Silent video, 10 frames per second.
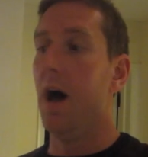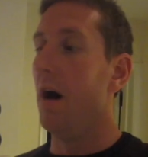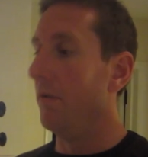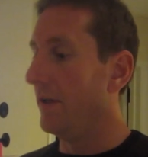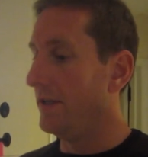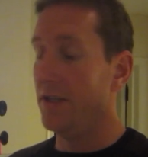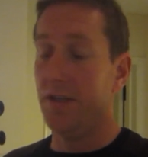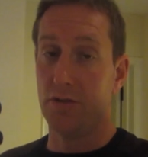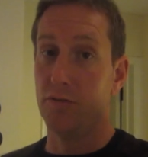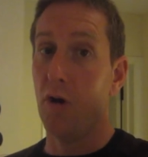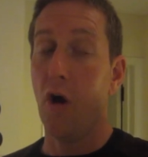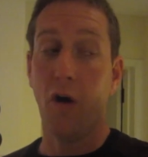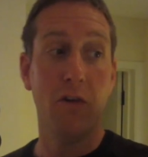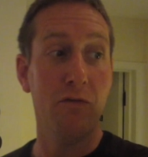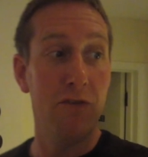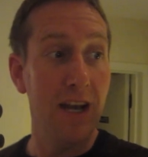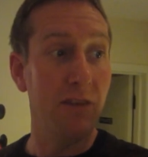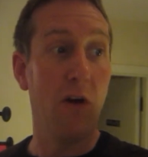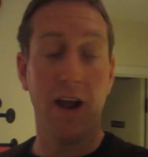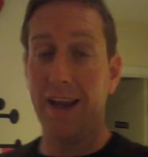Oh, this is just wrong, really
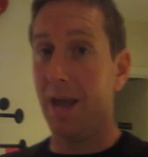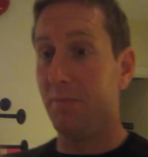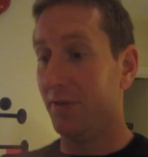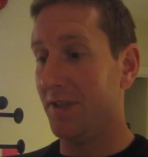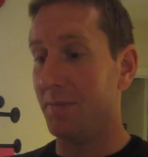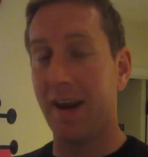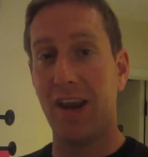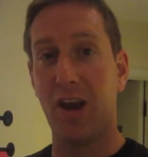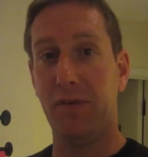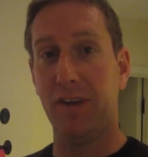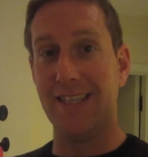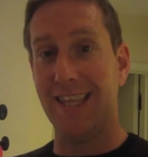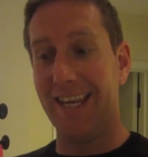wrong. I came through to make a coffee into the